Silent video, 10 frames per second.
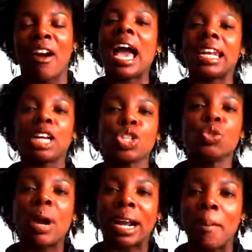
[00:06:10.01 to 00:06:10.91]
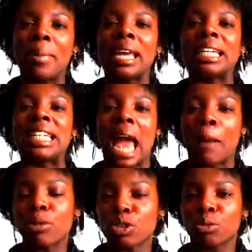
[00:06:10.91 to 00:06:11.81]
and I do recommend
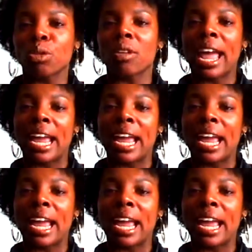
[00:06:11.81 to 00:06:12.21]
Natural